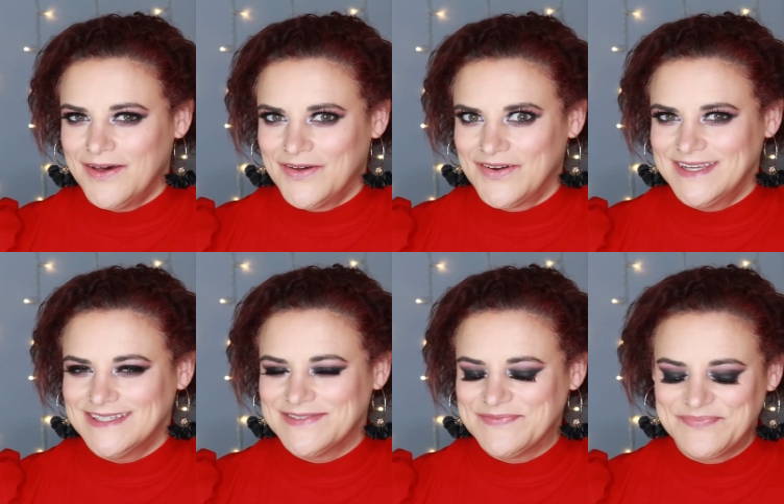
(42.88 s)
All
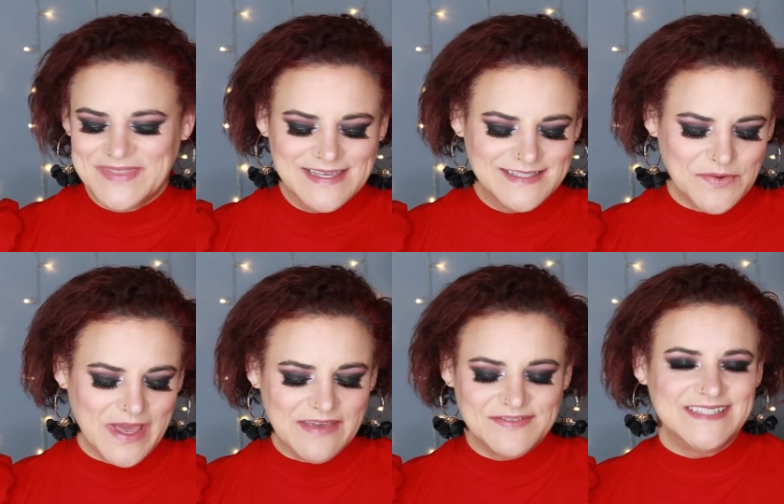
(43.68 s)
right, so
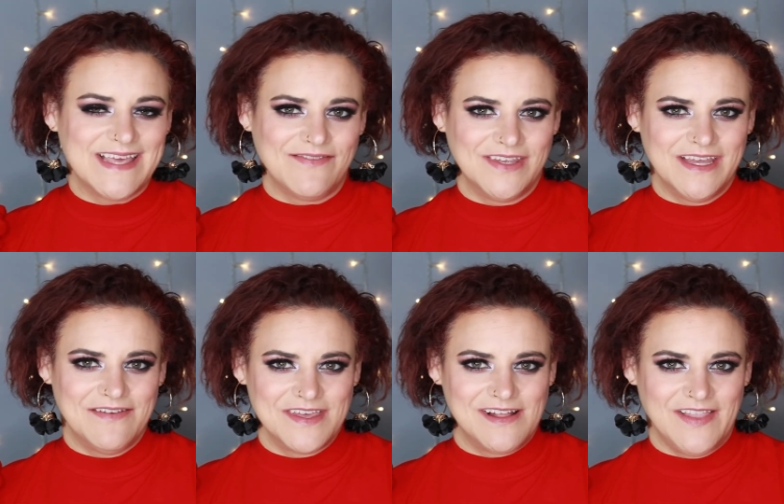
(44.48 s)
I have seven
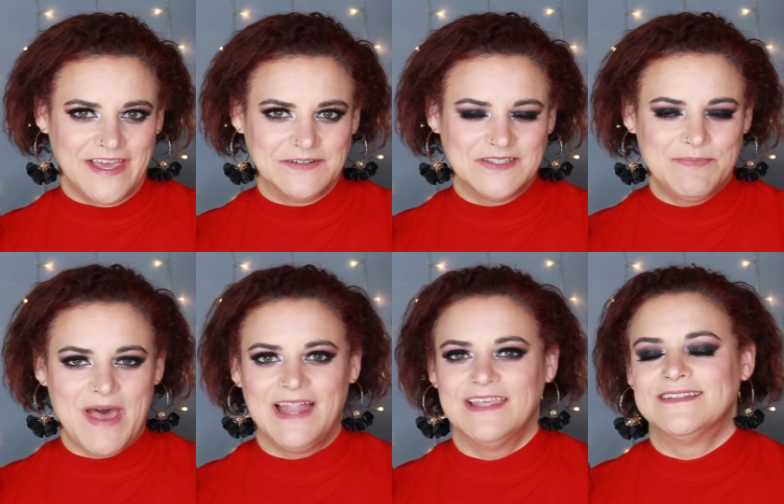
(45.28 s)
of the Kaleidos
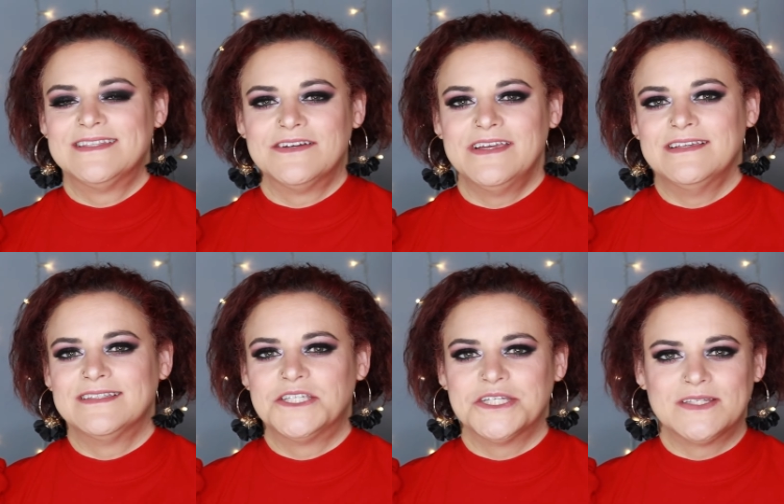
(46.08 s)
palettes. There
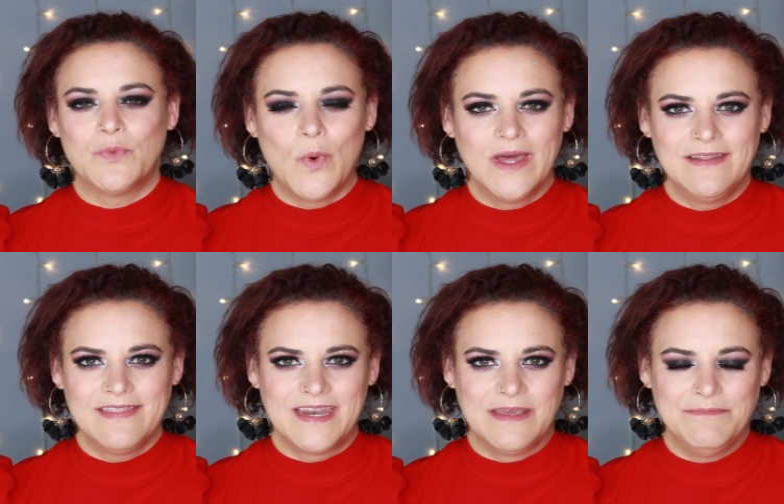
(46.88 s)
is just
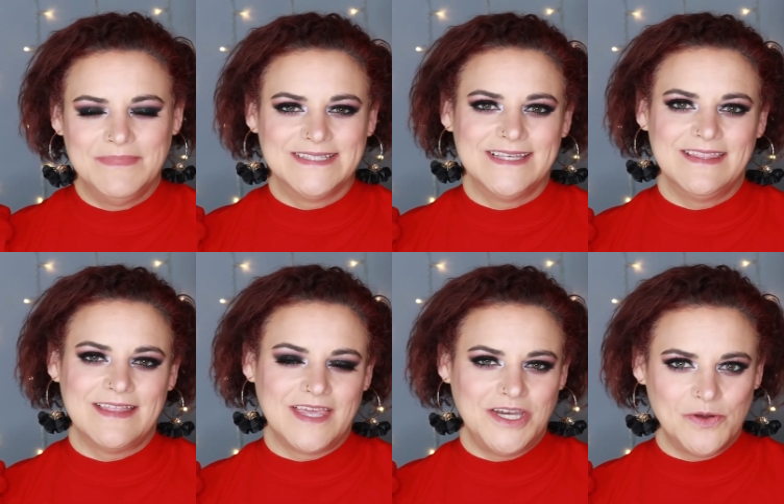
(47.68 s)
one that I'm missing
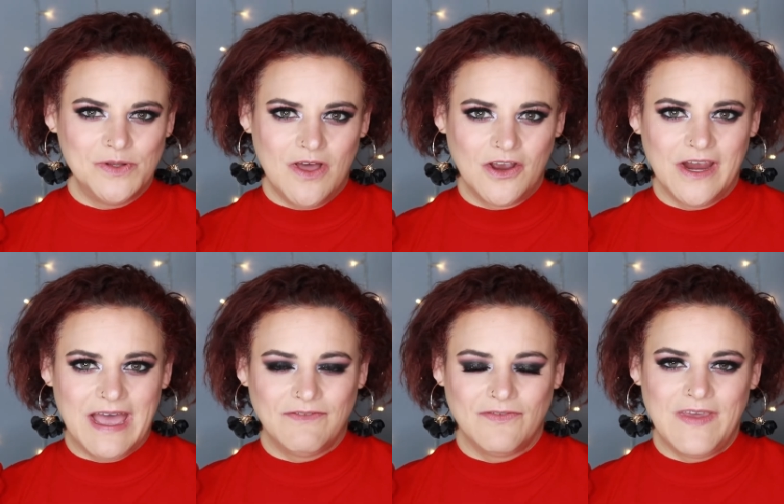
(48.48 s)
that they no longer
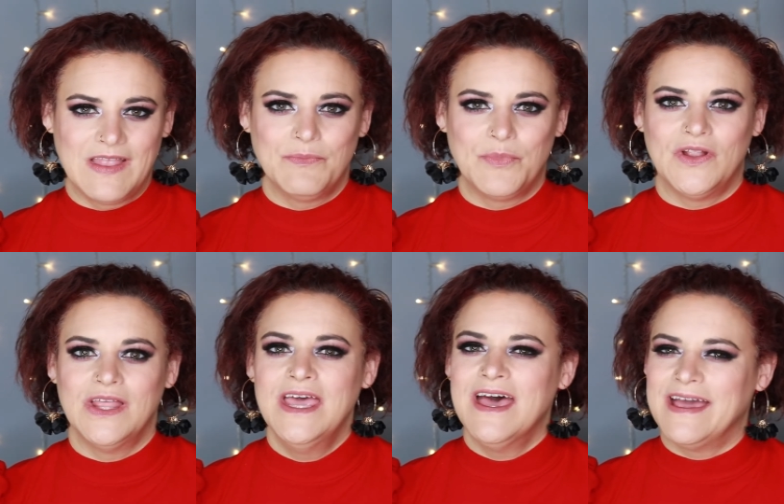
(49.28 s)
have
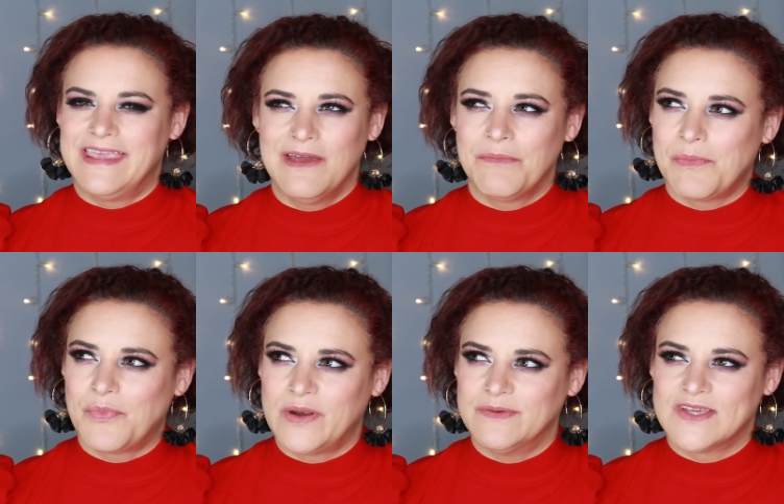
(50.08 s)
available. I can't
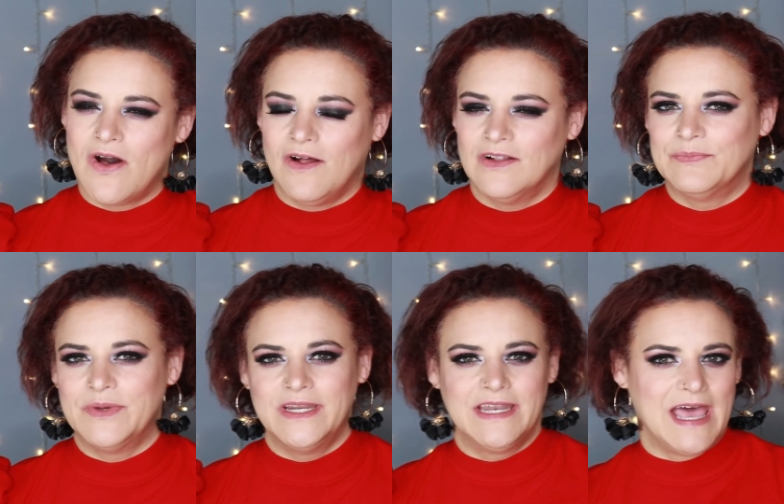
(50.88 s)
remember what it was called,
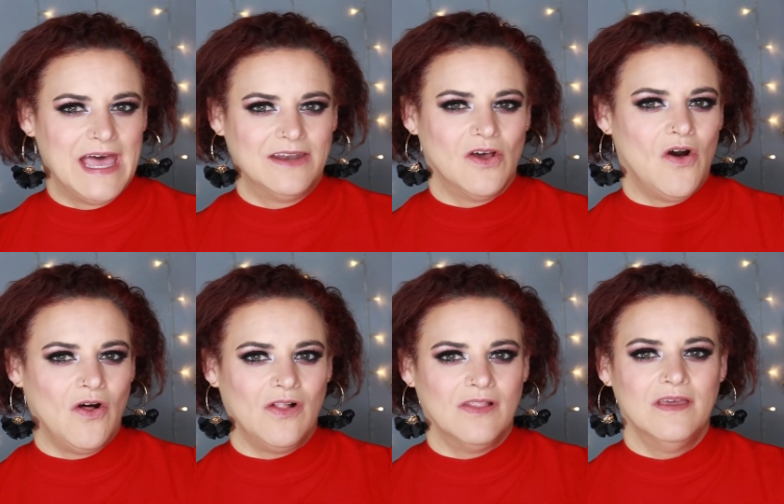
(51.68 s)
but it had
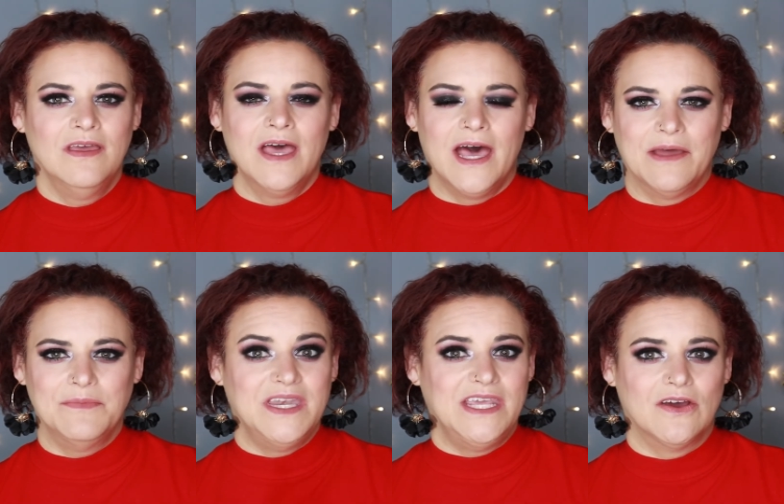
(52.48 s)
all
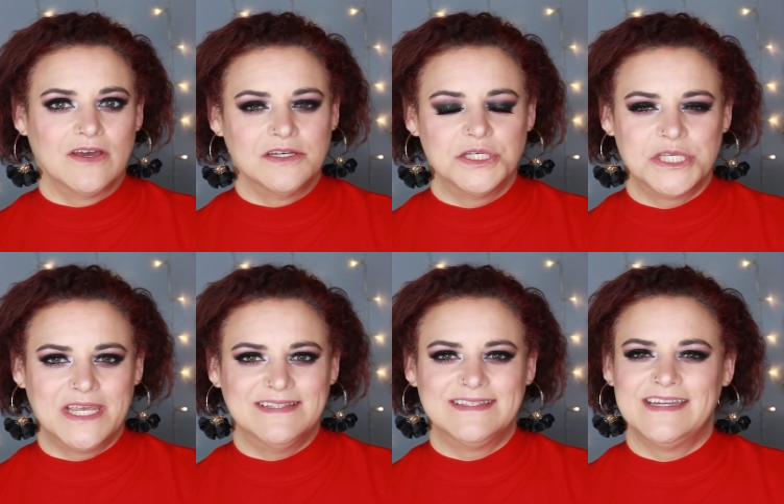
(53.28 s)
um, neon
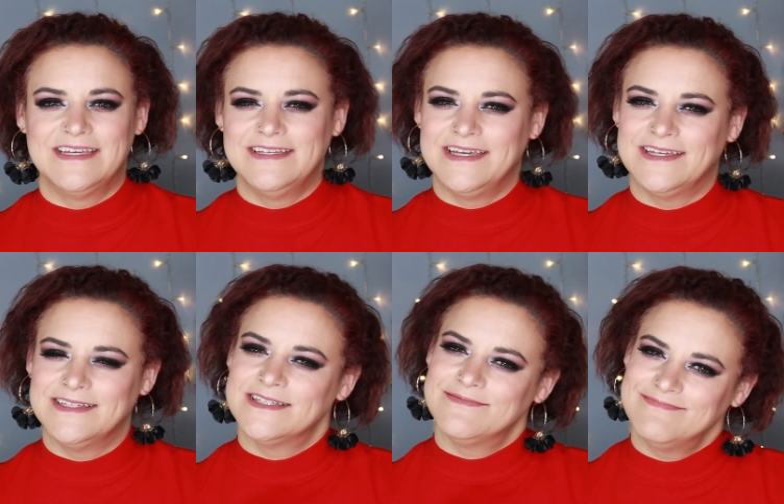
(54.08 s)
shades in it
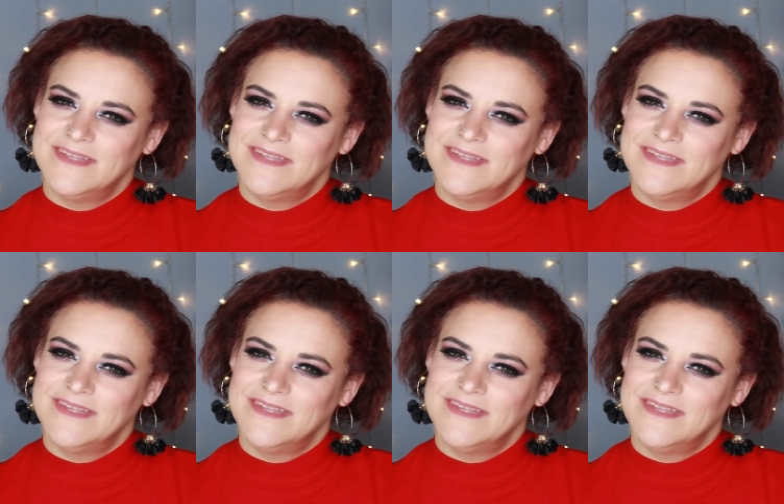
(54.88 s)
and